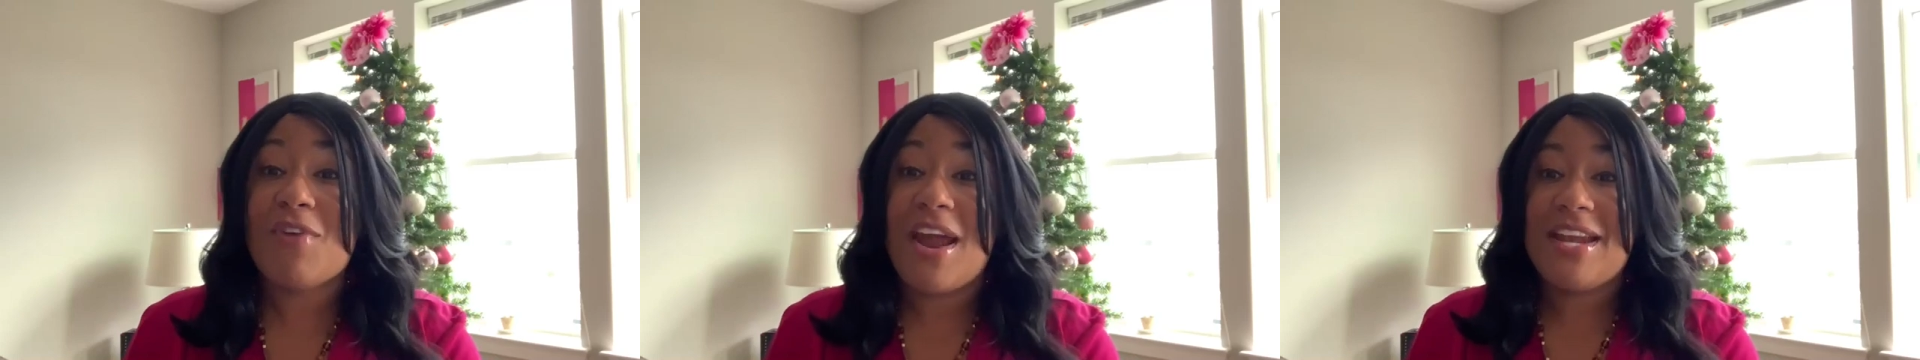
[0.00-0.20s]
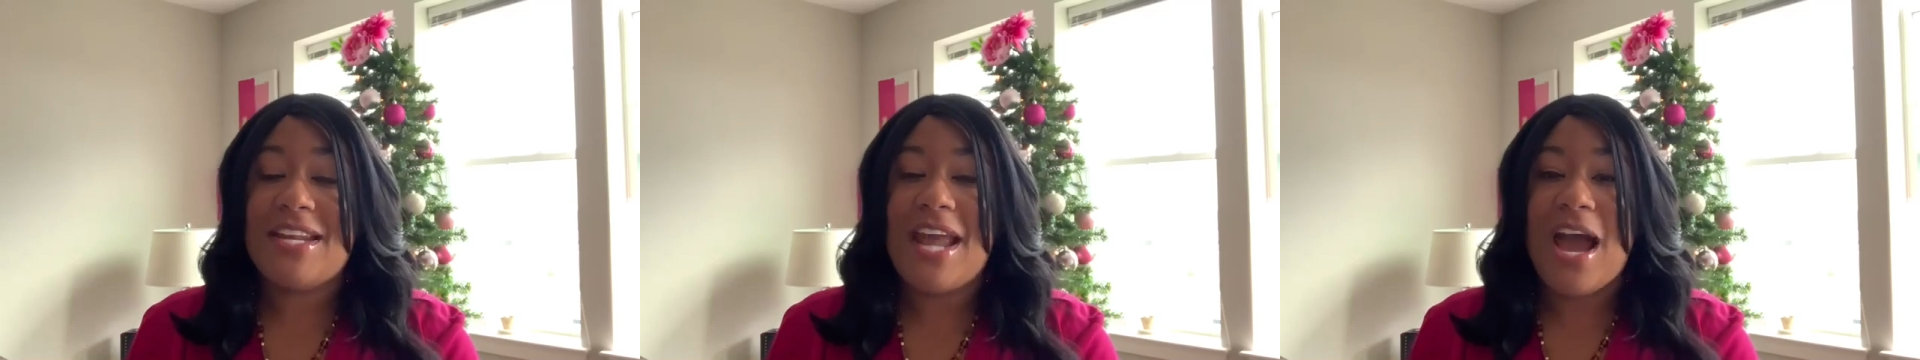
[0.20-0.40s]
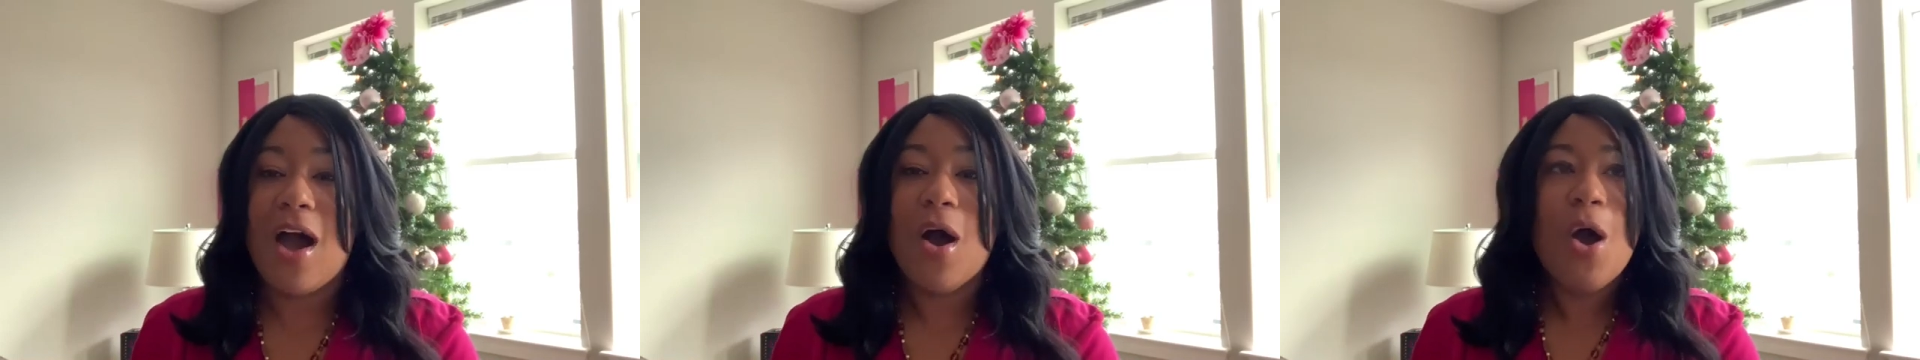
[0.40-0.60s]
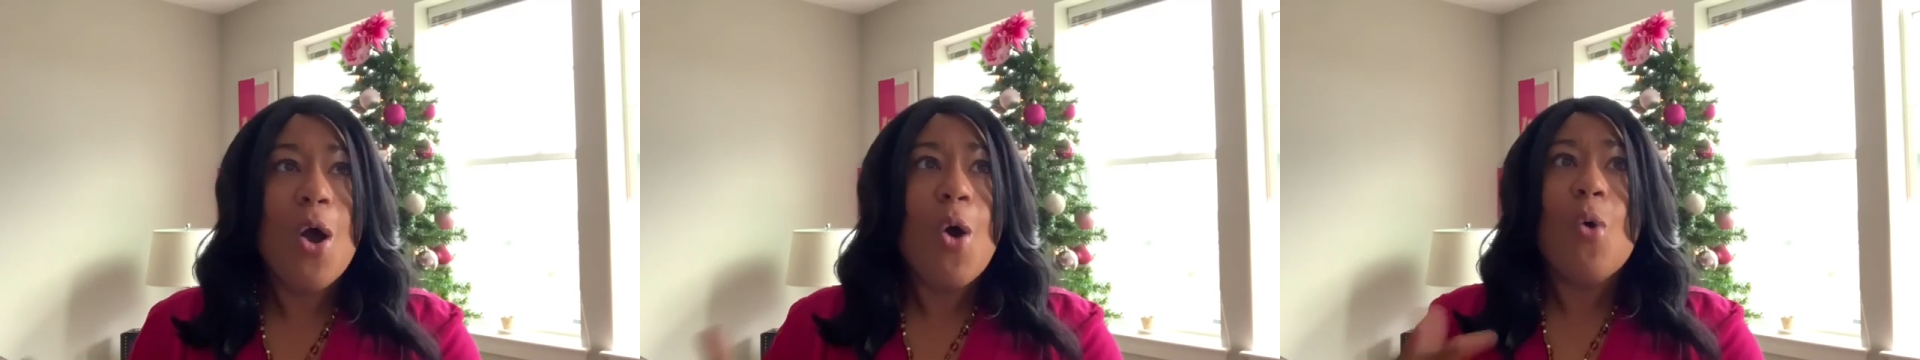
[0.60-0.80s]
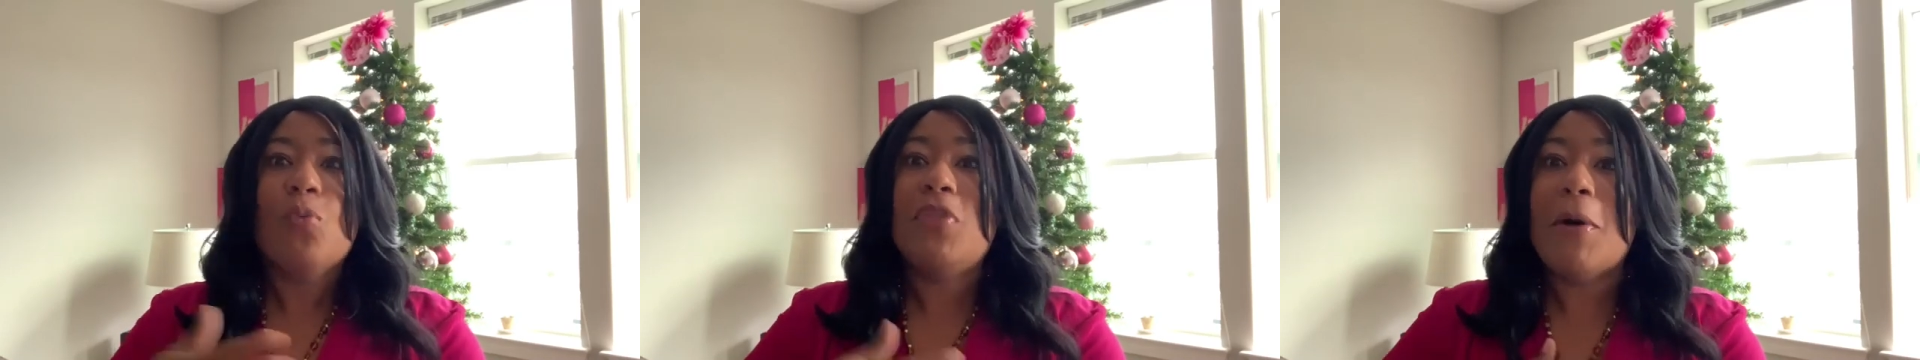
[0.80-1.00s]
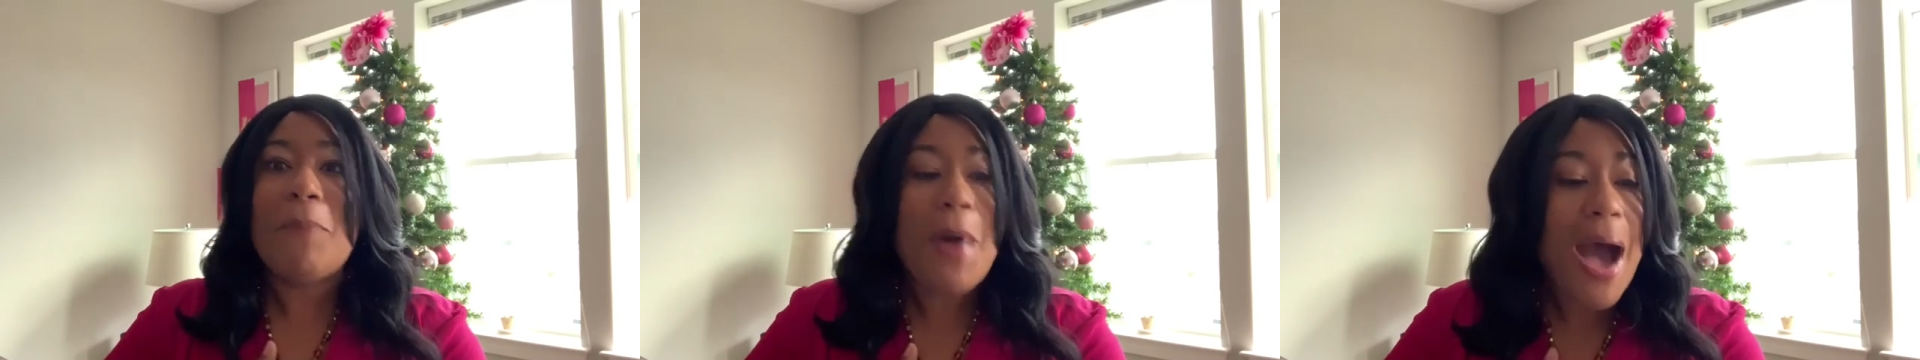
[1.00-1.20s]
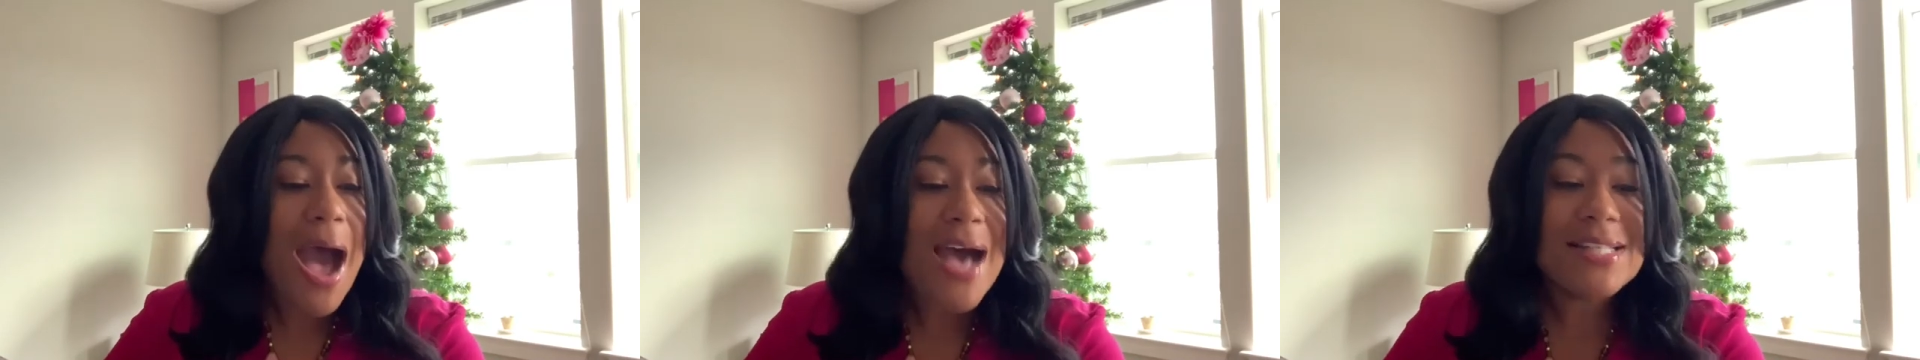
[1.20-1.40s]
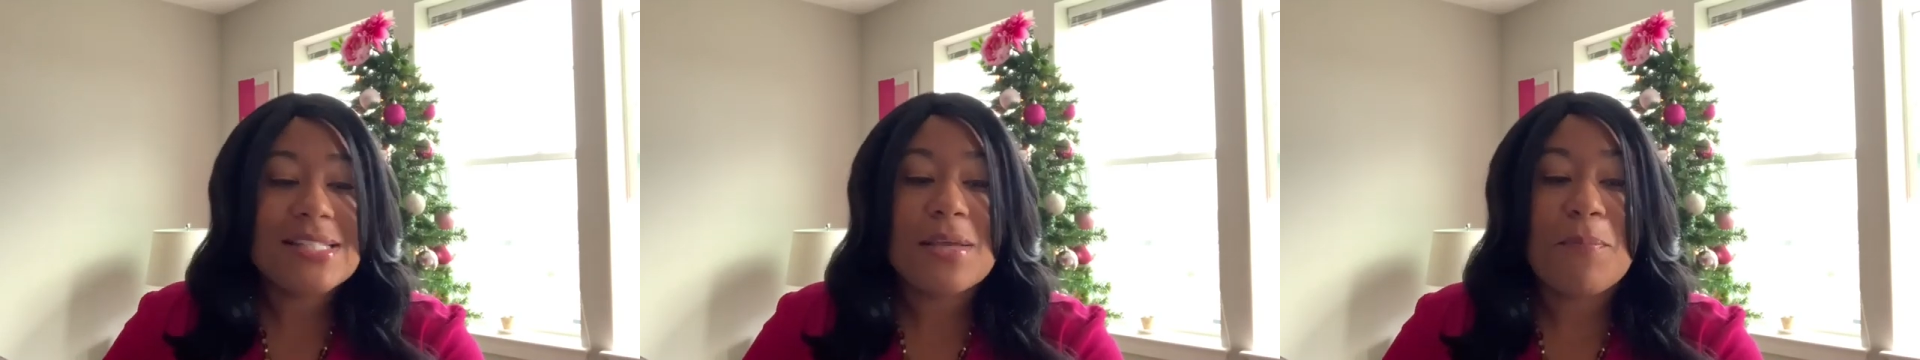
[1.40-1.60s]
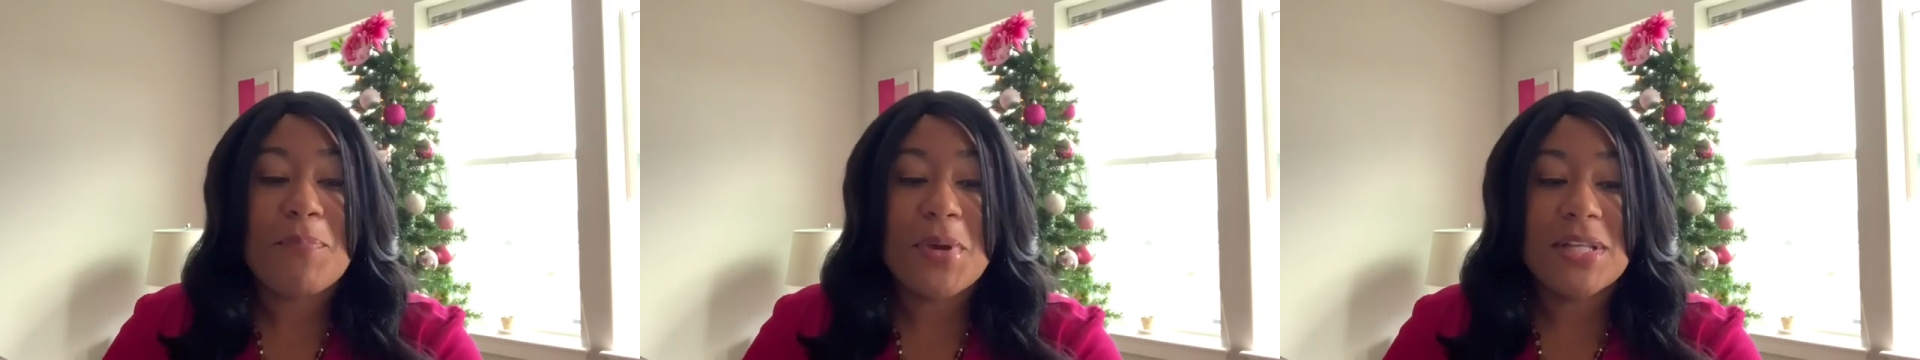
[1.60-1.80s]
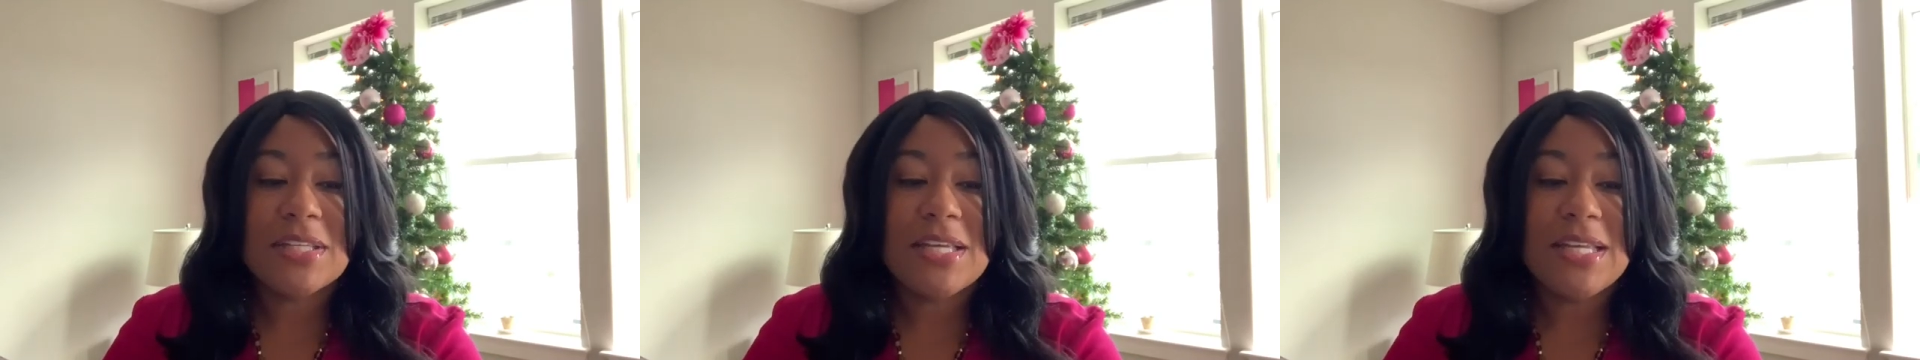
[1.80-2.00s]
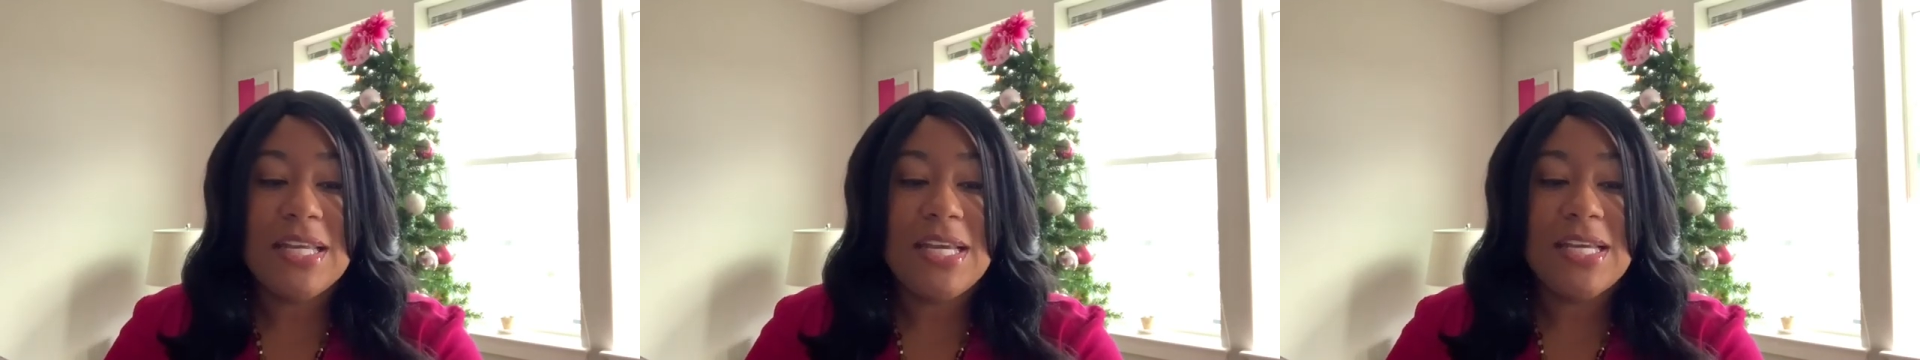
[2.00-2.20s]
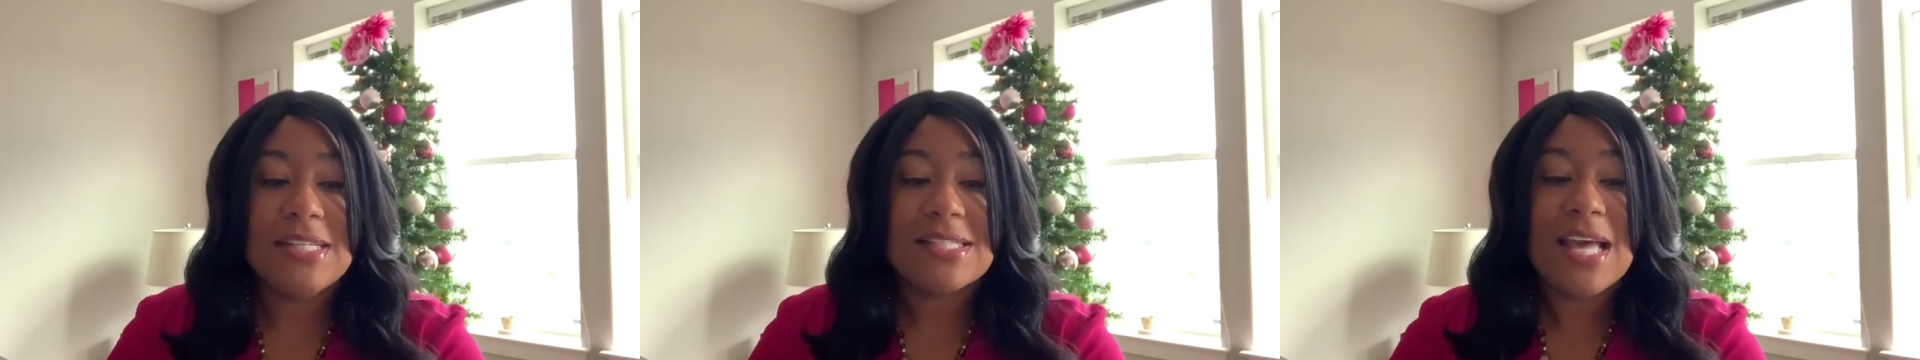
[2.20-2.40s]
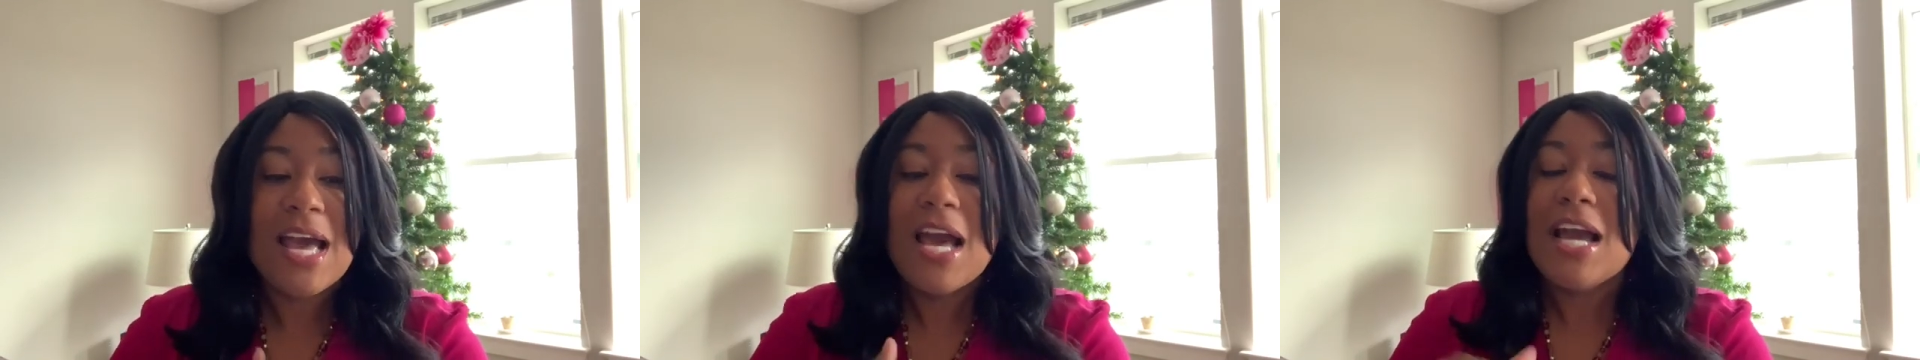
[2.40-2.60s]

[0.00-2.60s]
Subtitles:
right now. The possibilities,